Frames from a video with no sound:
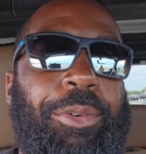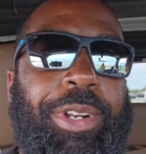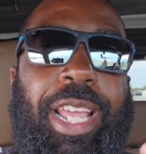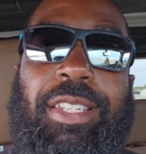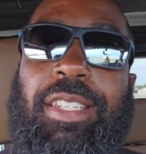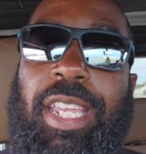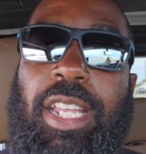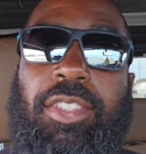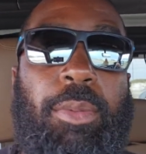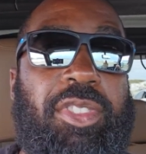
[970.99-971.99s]
when they
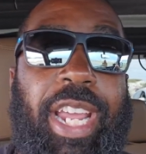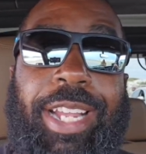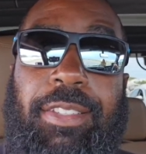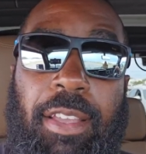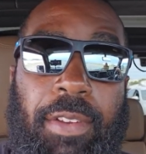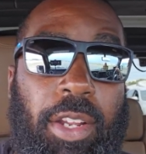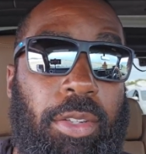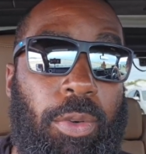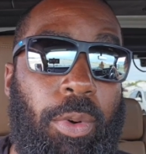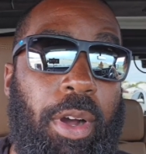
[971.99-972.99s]
see so much activity
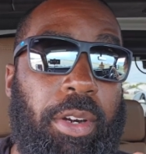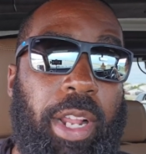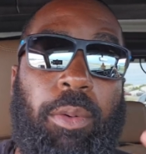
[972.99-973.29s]
on the water, they